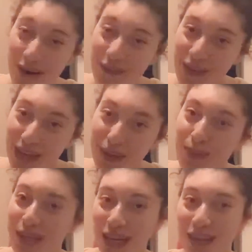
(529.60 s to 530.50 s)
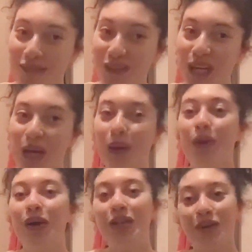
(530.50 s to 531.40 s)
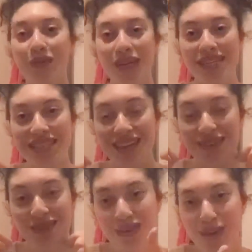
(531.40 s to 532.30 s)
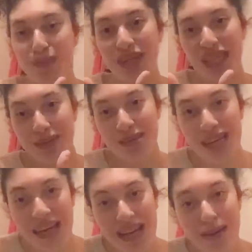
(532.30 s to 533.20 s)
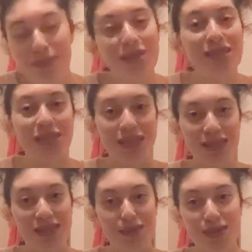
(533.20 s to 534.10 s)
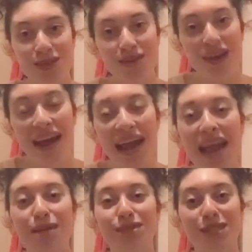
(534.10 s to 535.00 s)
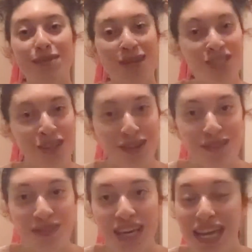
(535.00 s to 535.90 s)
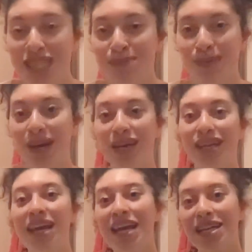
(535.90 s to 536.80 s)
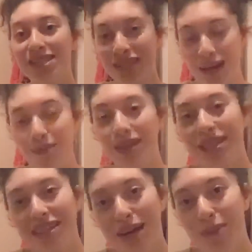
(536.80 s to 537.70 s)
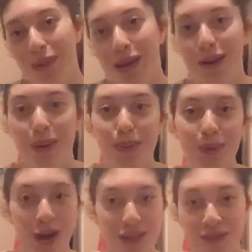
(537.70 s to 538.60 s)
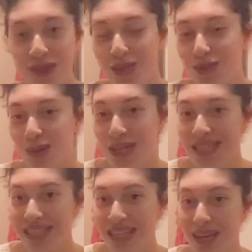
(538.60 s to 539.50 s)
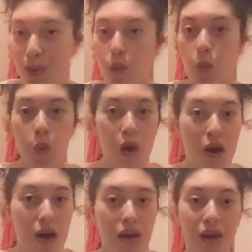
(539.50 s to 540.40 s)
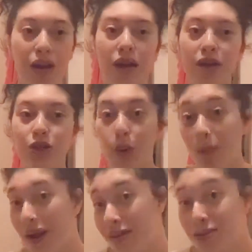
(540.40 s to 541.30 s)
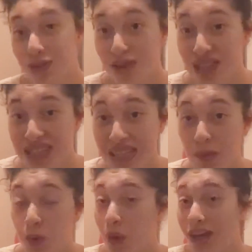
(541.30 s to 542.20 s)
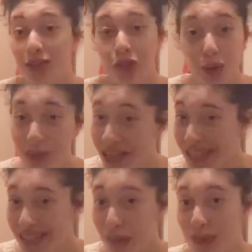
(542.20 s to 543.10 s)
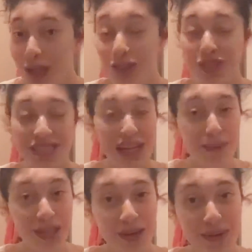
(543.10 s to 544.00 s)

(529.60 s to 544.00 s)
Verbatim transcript: I think with another video. Don't forget to give this video a big thumbs up, to subscribe, to smash the notification button to comment down below what other videos you want to see what you're planning to do this summer where you going this summer just let me know